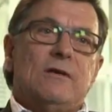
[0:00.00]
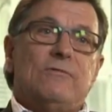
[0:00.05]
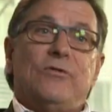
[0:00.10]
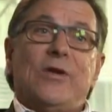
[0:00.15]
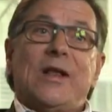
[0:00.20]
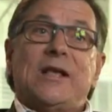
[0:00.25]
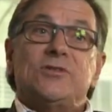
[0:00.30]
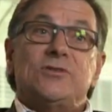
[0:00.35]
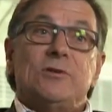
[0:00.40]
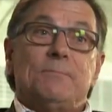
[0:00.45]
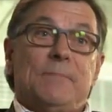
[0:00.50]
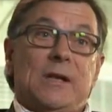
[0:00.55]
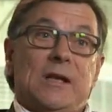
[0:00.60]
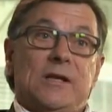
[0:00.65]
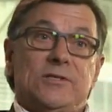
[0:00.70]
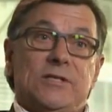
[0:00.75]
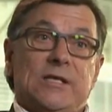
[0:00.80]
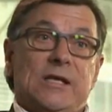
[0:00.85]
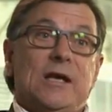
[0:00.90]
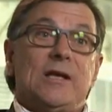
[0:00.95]

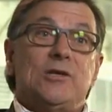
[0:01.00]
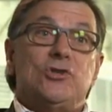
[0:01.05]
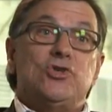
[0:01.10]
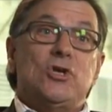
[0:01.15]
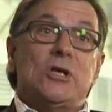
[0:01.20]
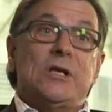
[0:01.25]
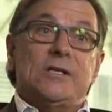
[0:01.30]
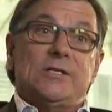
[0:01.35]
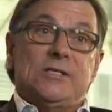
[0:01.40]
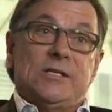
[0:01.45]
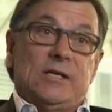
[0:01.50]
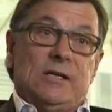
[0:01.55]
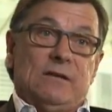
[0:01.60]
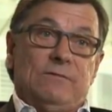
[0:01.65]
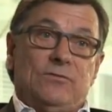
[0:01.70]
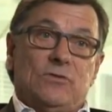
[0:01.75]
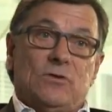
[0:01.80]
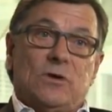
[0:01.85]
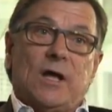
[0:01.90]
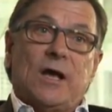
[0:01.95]
Flexibility, agility, if you